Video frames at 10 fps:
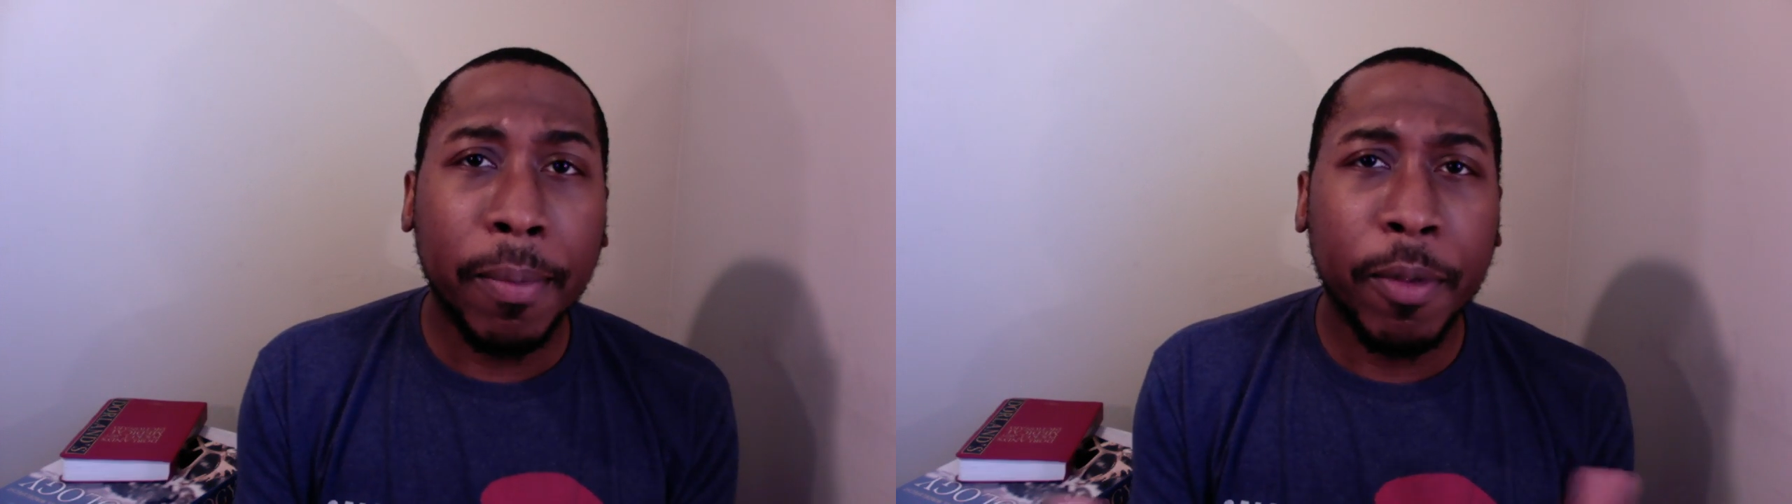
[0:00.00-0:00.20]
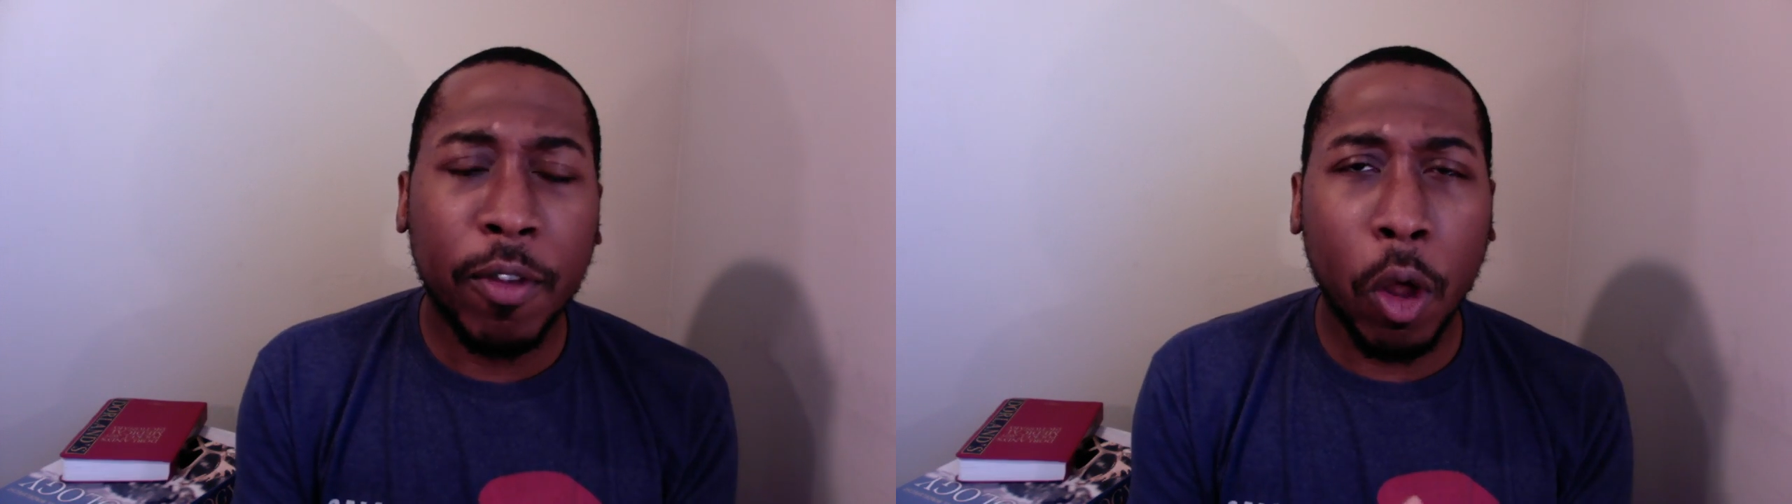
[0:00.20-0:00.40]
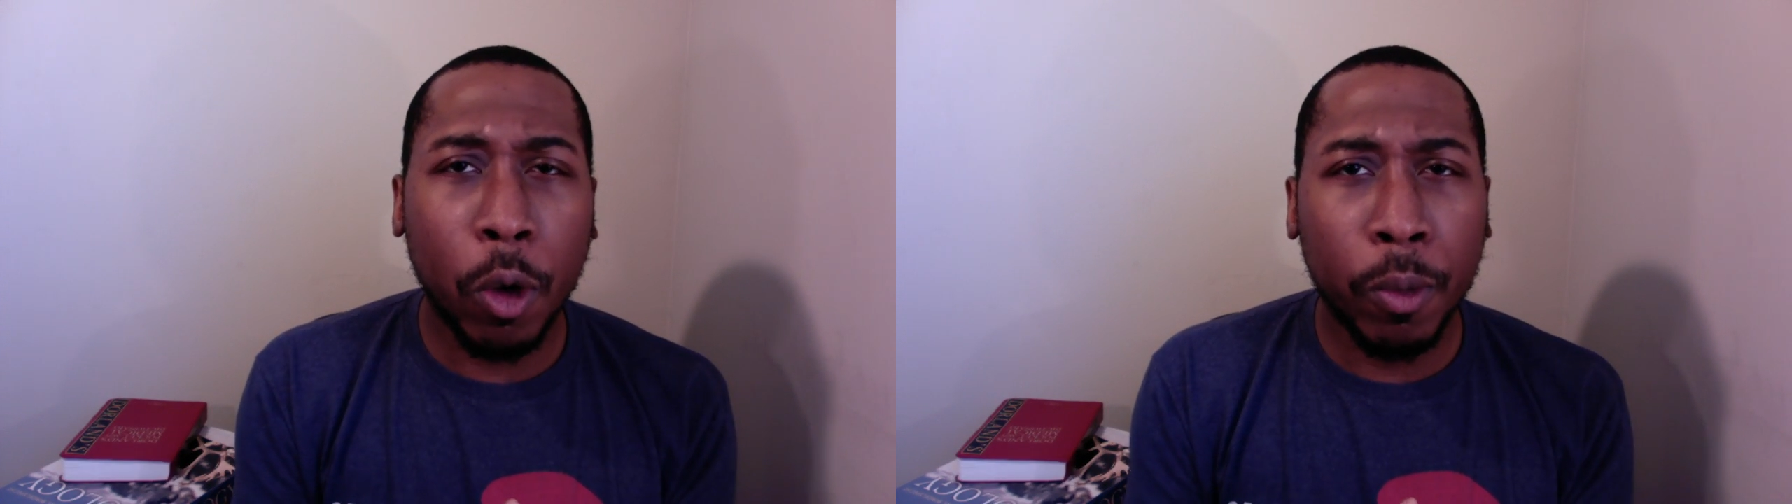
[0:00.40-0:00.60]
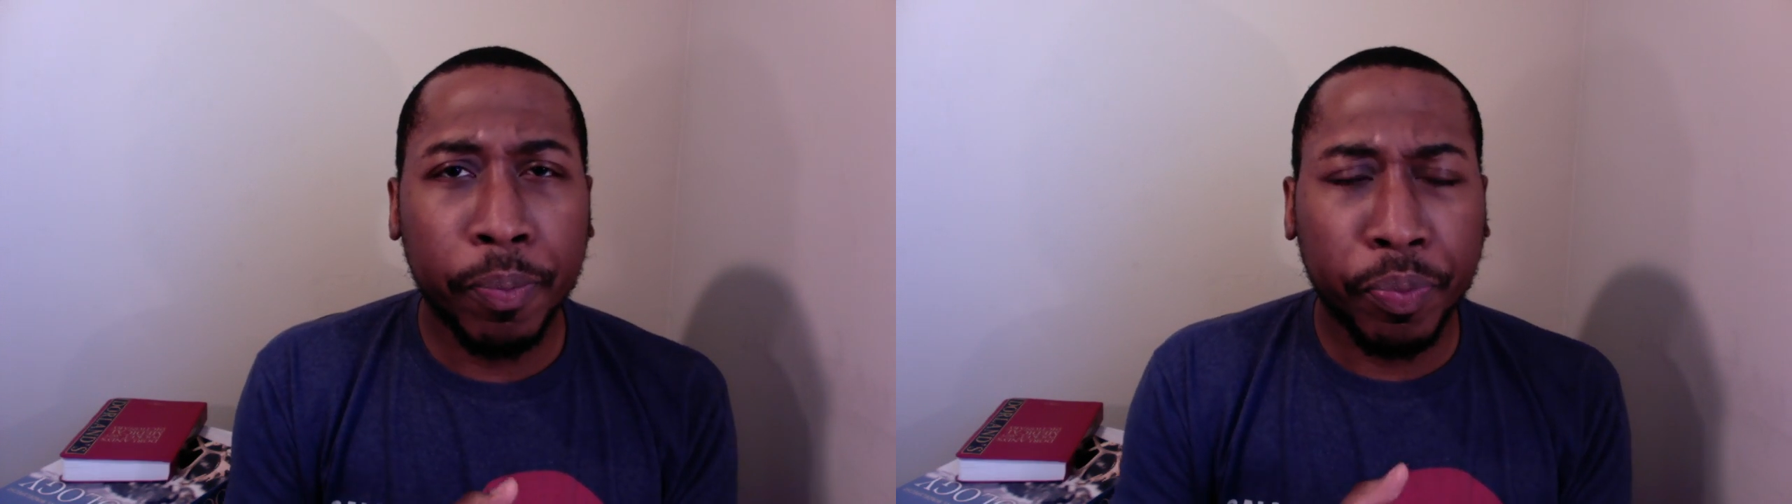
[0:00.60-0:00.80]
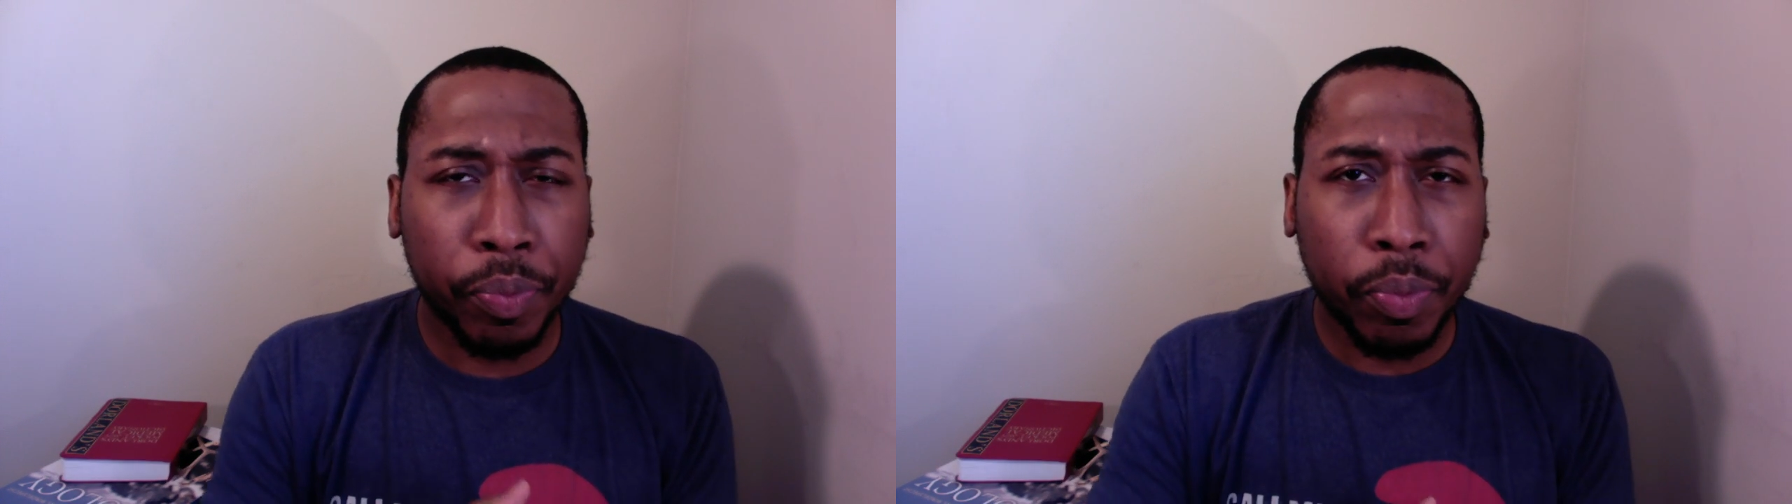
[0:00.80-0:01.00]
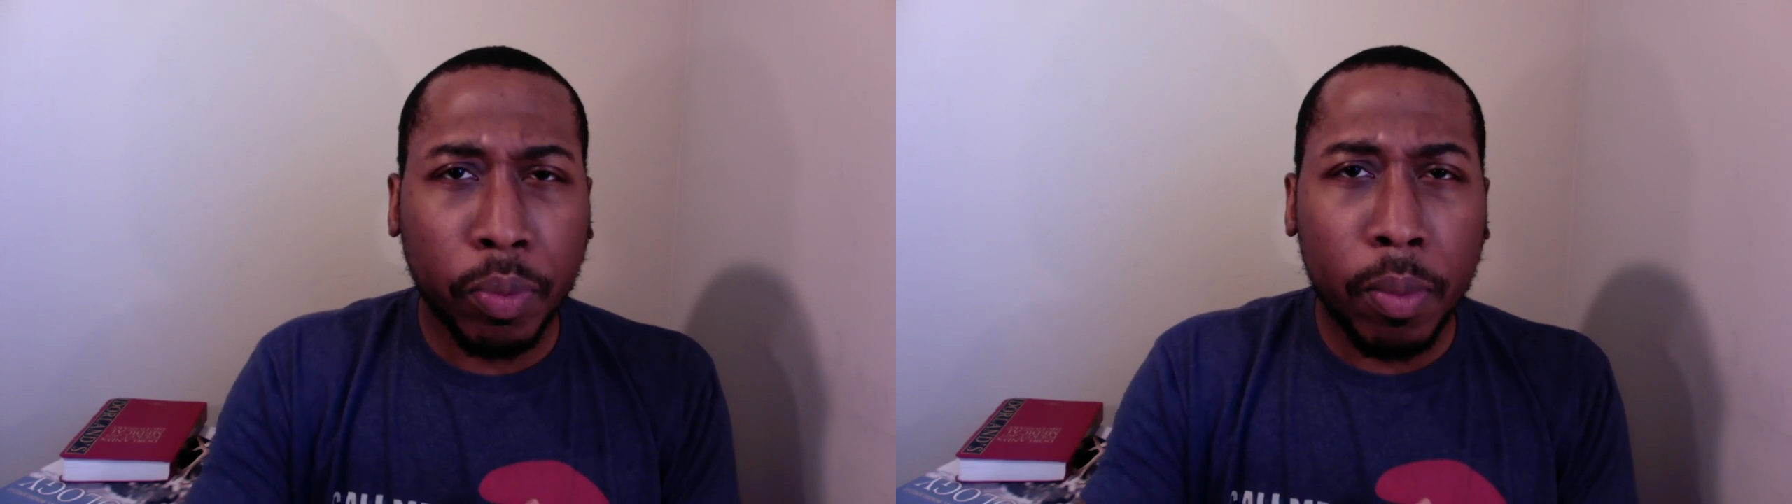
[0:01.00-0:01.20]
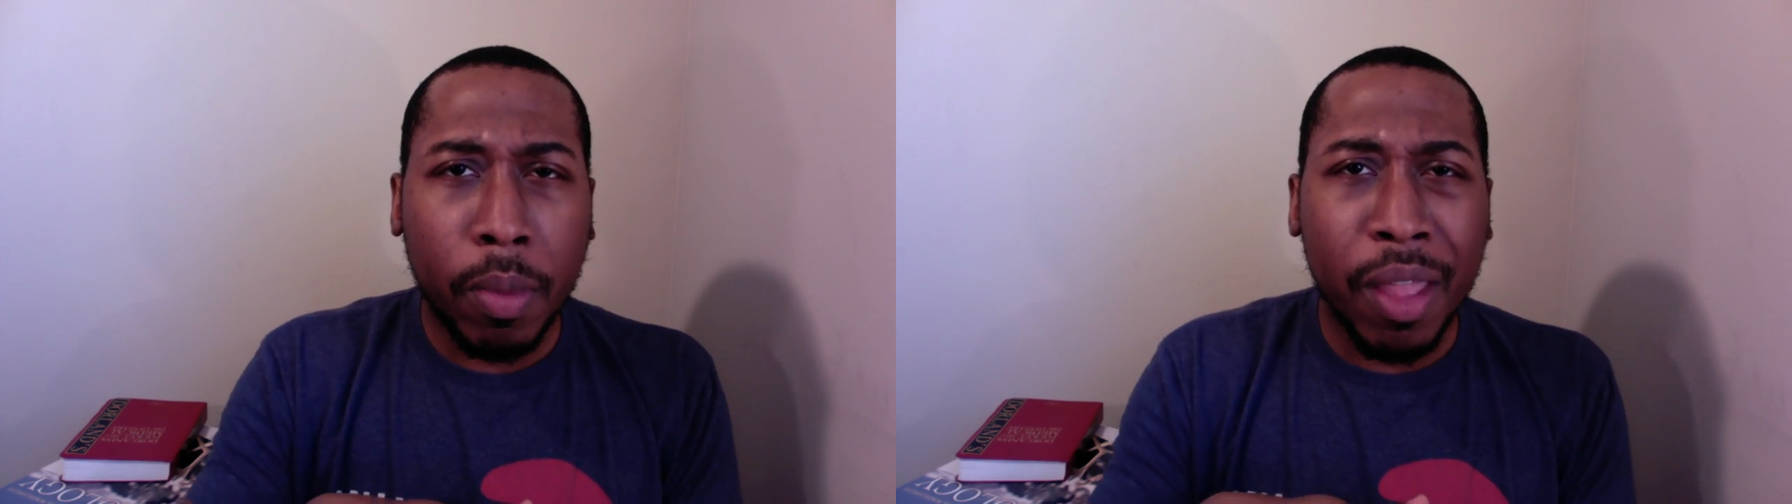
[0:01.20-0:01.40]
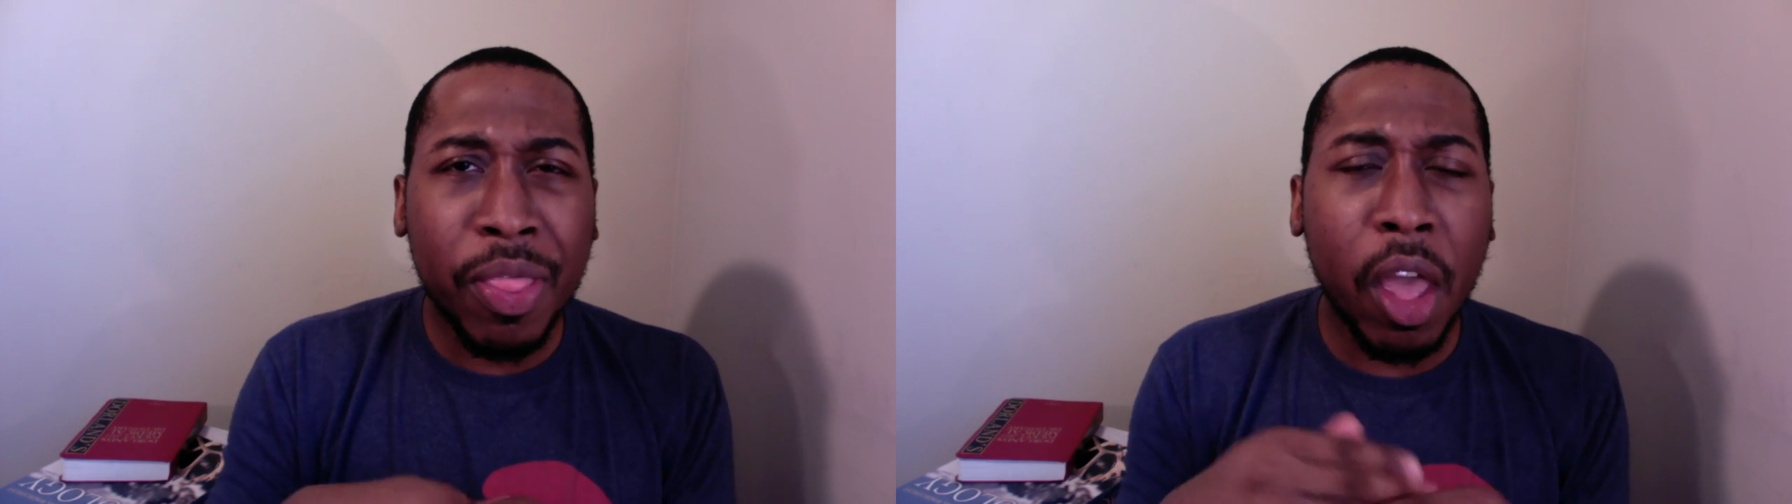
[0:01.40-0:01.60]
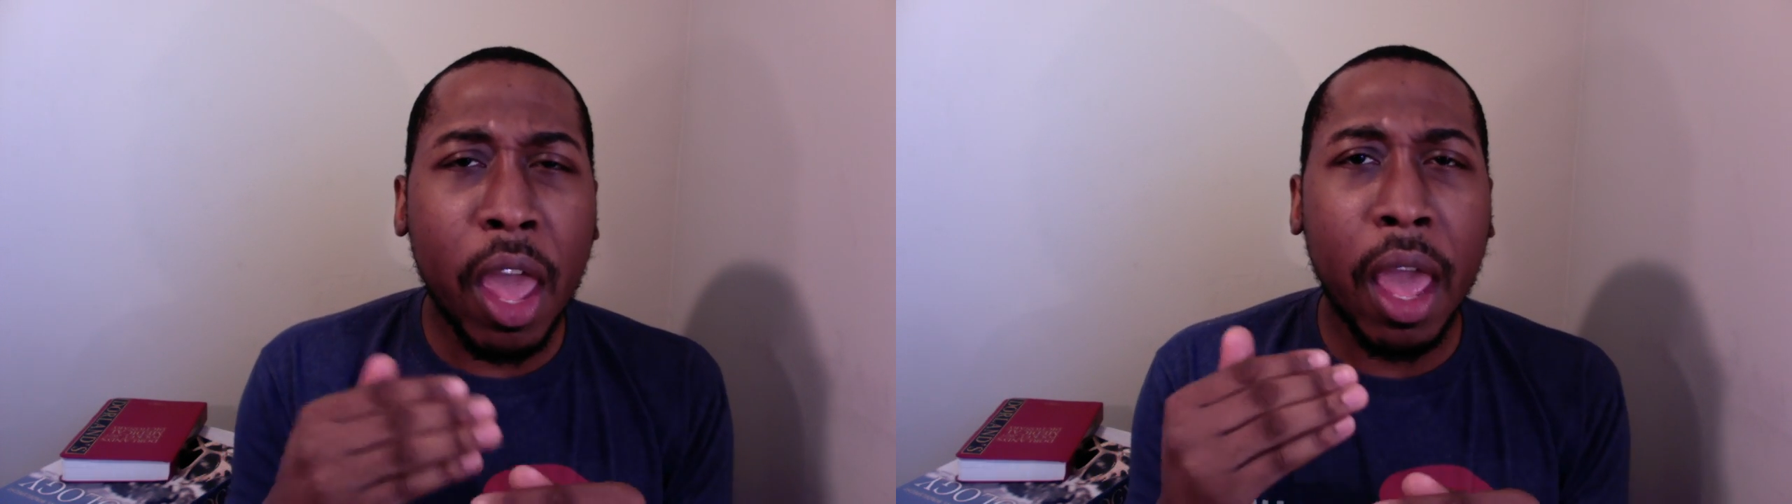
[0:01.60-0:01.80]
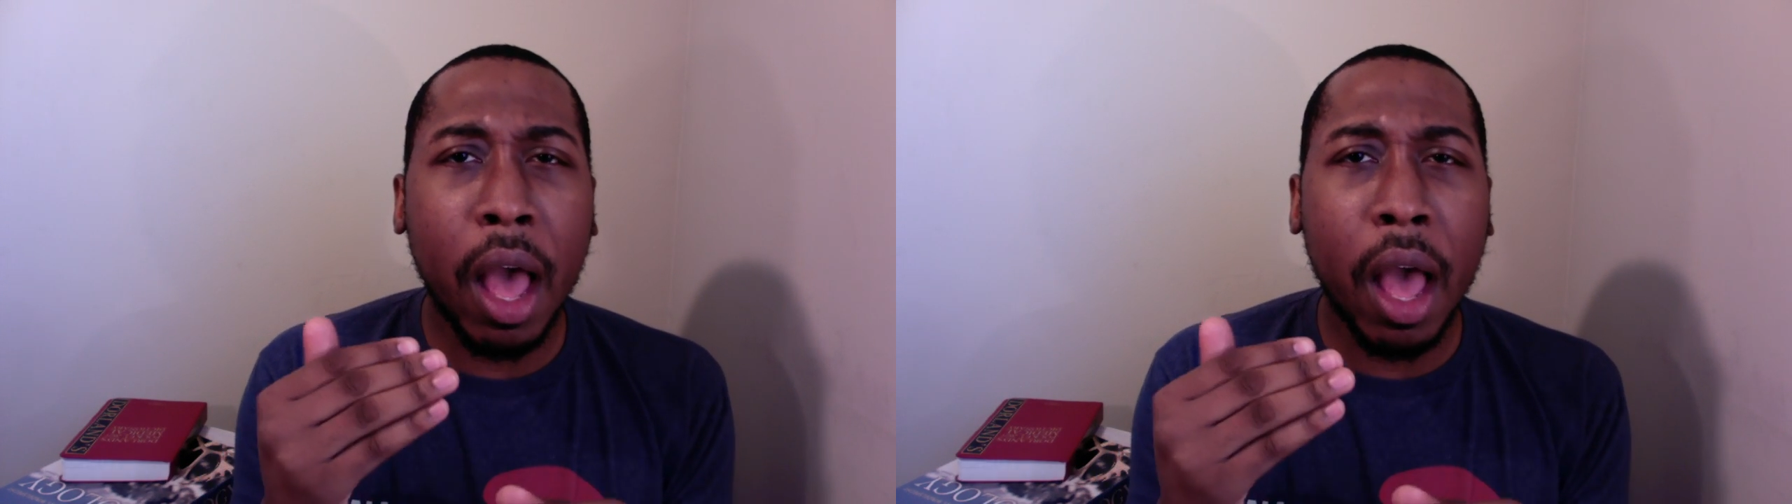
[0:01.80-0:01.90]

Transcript: So they